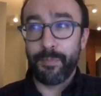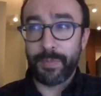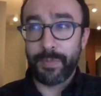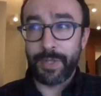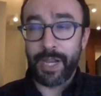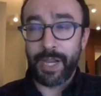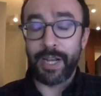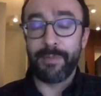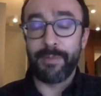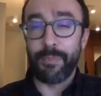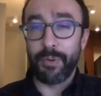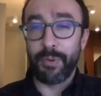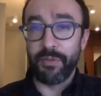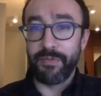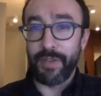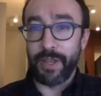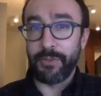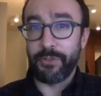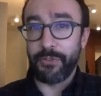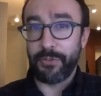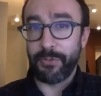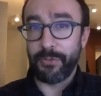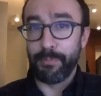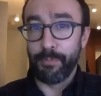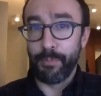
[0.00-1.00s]
kind of
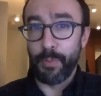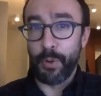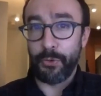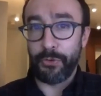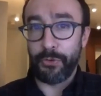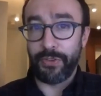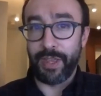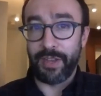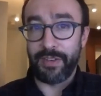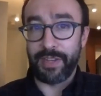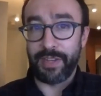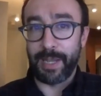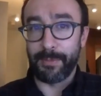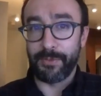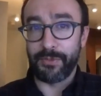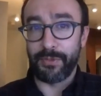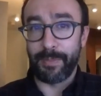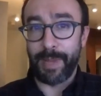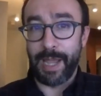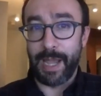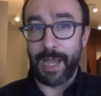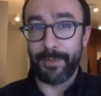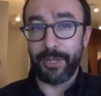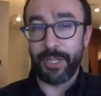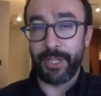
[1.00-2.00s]
prevents most of that damage
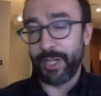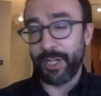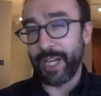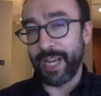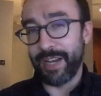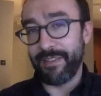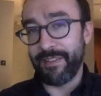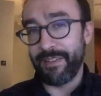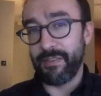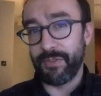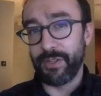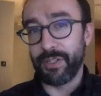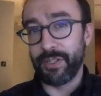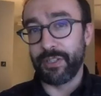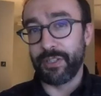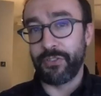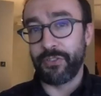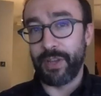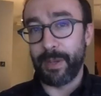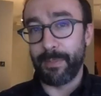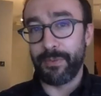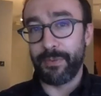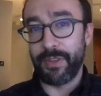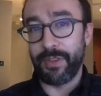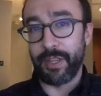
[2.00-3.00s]
from happening you kind of have to
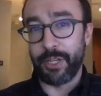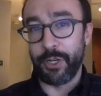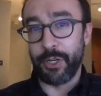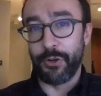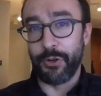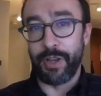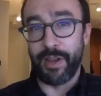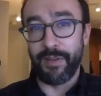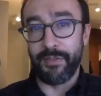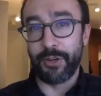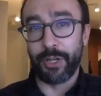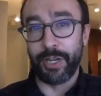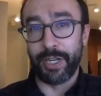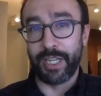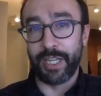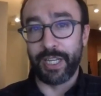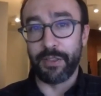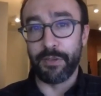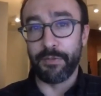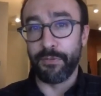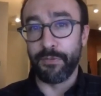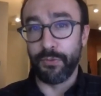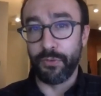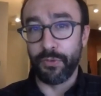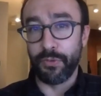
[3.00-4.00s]
accept that you're never going to
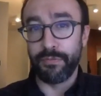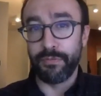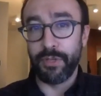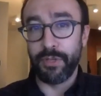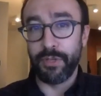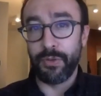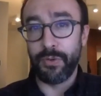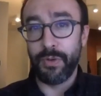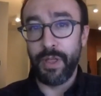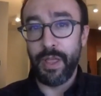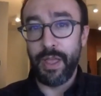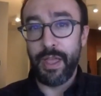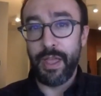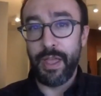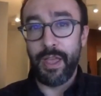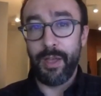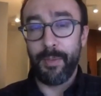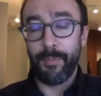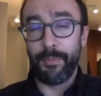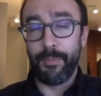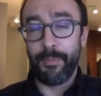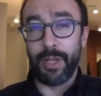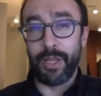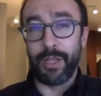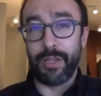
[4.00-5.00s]
get the full view
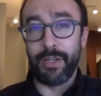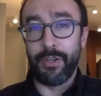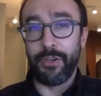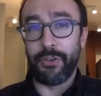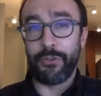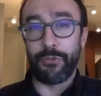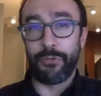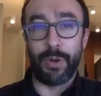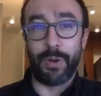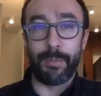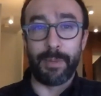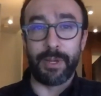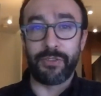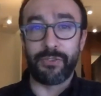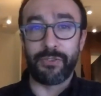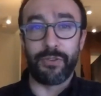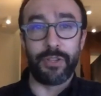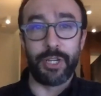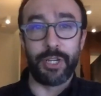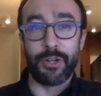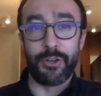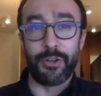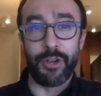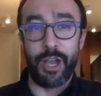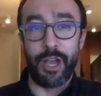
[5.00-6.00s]
but you just want to make sure
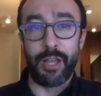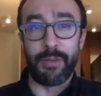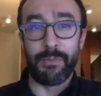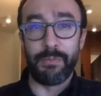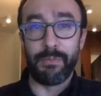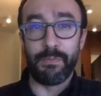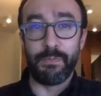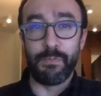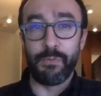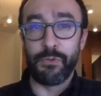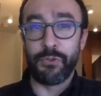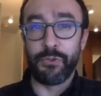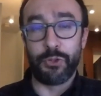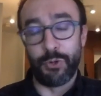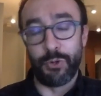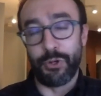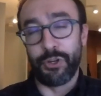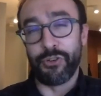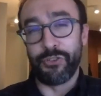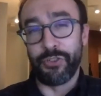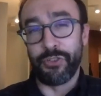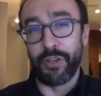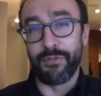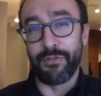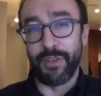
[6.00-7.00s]
that you're not screwing
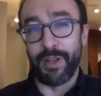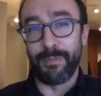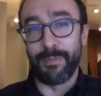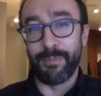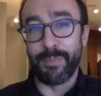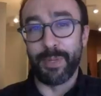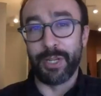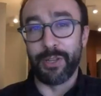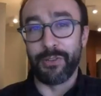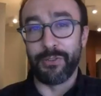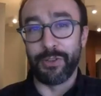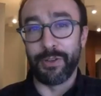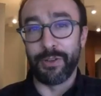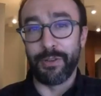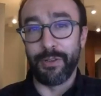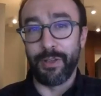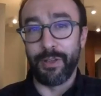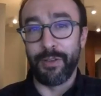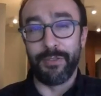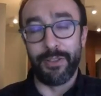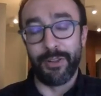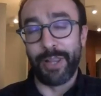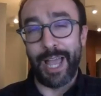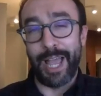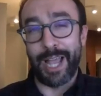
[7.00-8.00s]
yourself up because
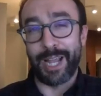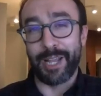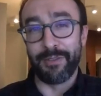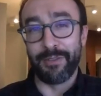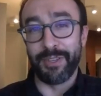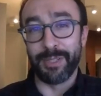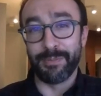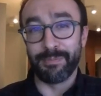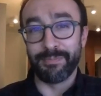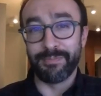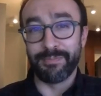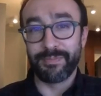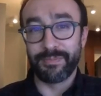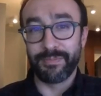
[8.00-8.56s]
of the lack of it